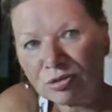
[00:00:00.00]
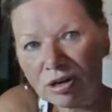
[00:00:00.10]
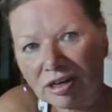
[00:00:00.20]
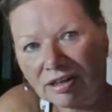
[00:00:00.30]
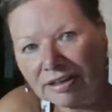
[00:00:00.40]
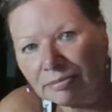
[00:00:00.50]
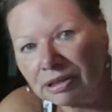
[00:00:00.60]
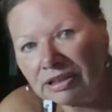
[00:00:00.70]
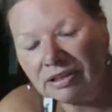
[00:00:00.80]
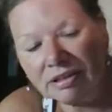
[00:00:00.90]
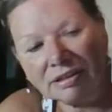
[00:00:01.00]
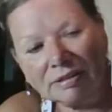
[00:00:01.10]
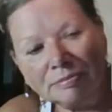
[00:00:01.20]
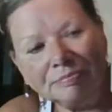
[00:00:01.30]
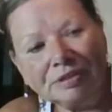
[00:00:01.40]
dry, but
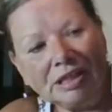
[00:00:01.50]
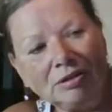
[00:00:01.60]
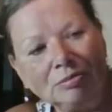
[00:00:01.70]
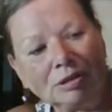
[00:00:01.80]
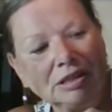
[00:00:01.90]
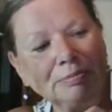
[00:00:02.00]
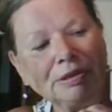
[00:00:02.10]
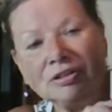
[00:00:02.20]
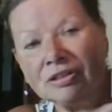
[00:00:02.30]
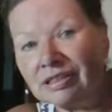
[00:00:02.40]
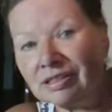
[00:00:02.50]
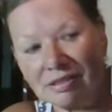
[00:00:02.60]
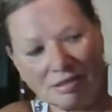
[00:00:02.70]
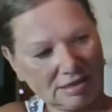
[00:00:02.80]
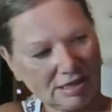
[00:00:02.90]
now I'm going to peel
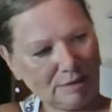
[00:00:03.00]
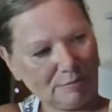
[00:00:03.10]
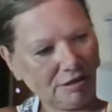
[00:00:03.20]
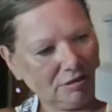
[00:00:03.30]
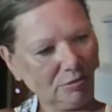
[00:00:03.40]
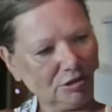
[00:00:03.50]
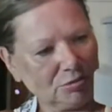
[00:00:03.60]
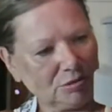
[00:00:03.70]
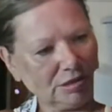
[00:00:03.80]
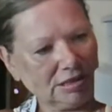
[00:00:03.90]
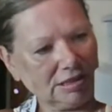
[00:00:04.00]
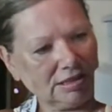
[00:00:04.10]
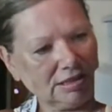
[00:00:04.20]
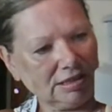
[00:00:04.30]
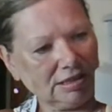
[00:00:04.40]
this tape. I don't know which one I
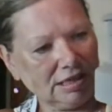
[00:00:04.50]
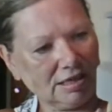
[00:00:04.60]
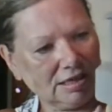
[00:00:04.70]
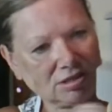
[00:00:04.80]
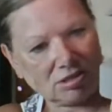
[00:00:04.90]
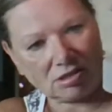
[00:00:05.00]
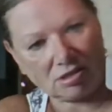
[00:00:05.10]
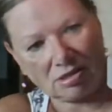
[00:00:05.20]
did last.